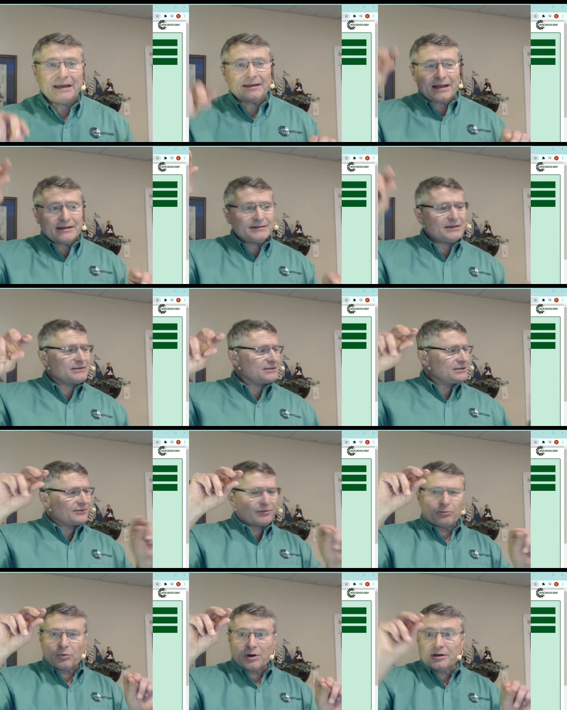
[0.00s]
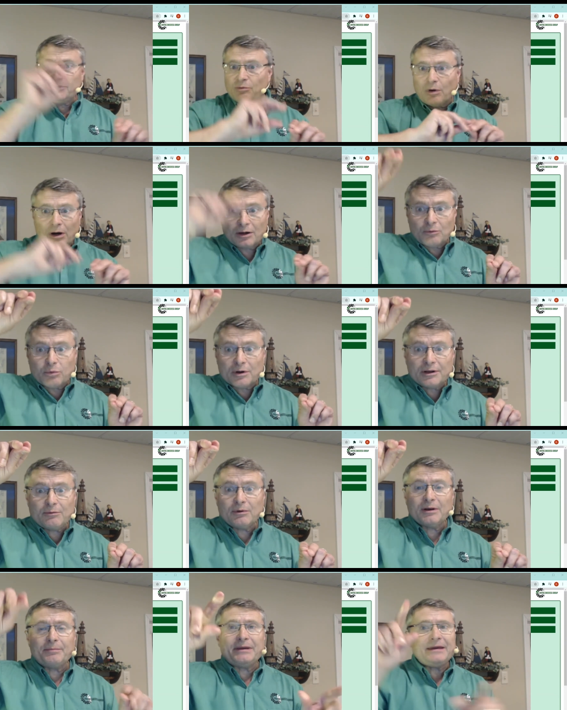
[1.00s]
And that distance from where you are to where you
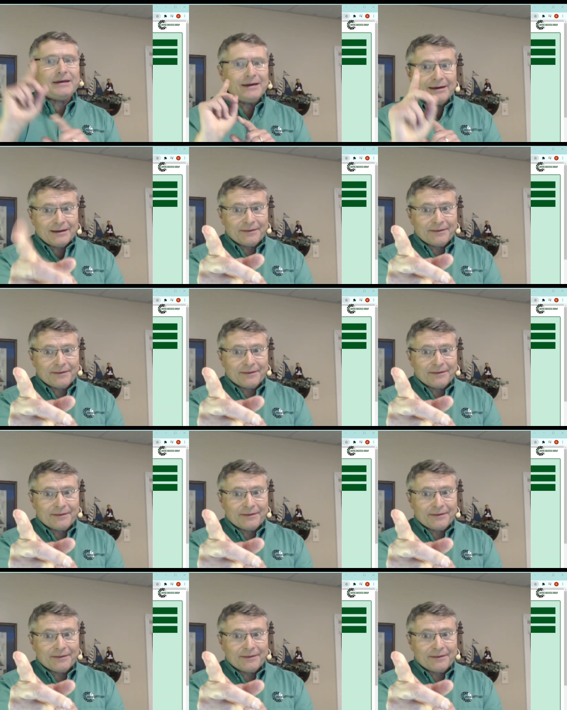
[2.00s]
want to be,